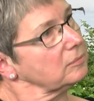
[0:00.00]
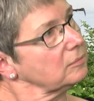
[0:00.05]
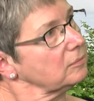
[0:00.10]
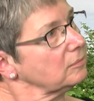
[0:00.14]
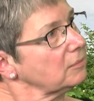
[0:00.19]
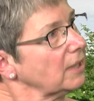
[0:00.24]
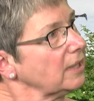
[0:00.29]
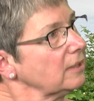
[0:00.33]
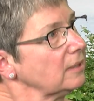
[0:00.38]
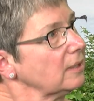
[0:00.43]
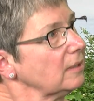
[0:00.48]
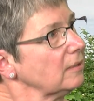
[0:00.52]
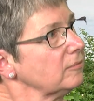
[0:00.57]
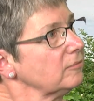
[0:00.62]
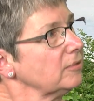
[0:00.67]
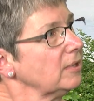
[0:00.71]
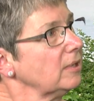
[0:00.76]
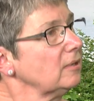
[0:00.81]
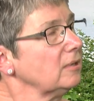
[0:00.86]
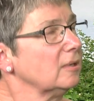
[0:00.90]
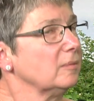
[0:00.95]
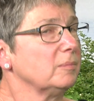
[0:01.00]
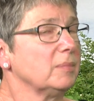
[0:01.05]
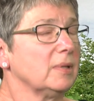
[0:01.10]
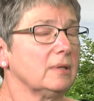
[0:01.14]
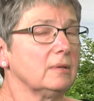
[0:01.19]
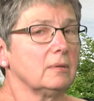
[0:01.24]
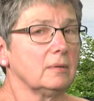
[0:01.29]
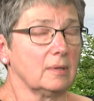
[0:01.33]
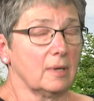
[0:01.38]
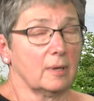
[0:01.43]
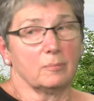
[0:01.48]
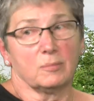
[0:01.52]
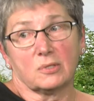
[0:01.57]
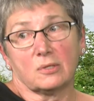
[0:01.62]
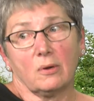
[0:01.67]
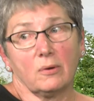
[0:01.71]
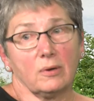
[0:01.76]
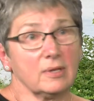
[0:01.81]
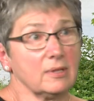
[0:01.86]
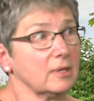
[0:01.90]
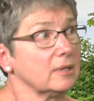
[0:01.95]
might get offended, but I'm
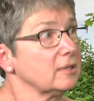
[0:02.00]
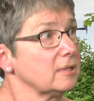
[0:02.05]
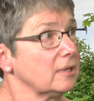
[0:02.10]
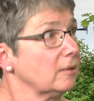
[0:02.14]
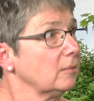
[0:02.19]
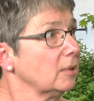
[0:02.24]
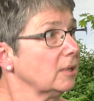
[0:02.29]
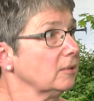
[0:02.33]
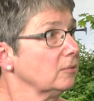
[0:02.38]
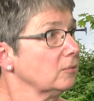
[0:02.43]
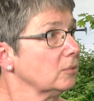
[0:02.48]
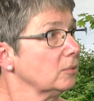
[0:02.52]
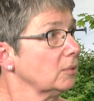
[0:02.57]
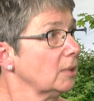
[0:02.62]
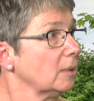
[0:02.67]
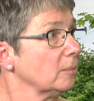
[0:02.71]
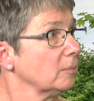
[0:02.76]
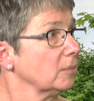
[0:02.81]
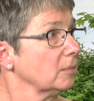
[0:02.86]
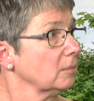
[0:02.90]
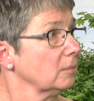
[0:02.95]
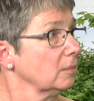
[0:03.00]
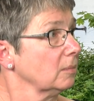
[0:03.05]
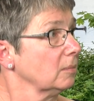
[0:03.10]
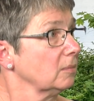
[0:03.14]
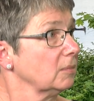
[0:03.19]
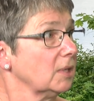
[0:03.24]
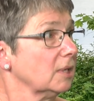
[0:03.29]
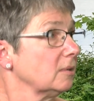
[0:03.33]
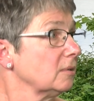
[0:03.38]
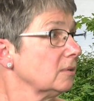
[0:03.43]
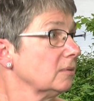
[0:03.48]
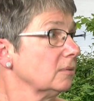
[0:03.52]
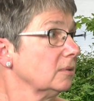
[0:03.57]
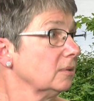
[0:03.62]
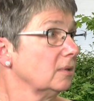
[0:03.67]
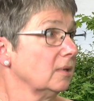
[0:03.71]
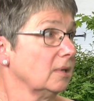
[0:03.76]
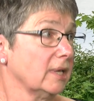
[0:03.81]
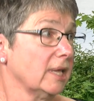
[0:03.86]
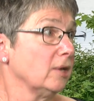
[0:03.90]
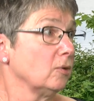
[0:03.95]
sorry, that's how I grew up. Right. That's
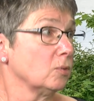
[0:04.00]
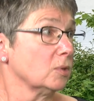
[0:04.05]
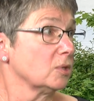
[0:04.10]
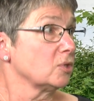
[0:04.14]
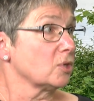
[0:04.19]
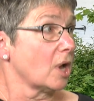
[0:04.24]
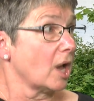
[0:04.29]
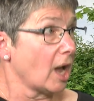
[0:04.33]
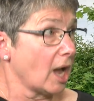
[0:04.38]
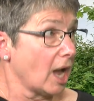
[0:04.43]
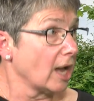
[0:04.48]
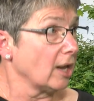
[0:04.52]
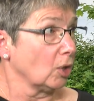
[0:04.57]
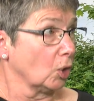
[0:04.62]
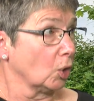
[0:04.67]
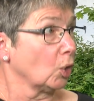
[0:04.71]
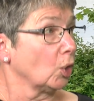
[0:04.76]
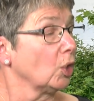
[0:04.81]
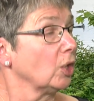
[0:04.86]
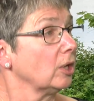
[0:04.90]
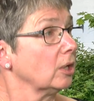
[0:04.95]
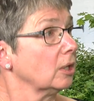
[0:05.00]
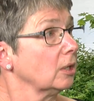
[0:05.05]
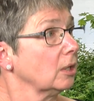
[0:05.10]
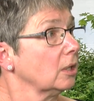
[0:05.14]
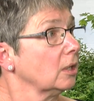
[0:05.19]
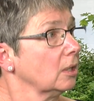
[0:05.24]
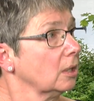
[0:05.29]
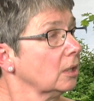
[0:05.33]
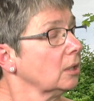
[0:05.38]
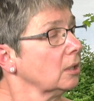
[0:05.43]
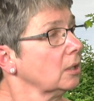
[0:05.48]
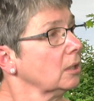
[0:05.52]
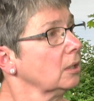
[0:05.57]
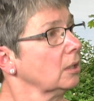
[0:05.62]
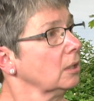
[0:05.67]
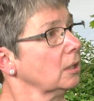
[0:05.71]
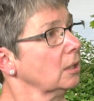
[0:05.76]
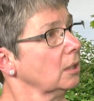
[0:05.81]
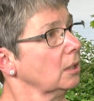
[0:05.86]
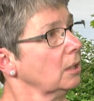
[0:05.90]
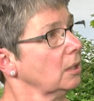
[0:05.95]
the language I learned. I always say, I
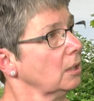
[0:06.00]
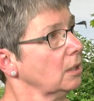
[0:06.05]
always tell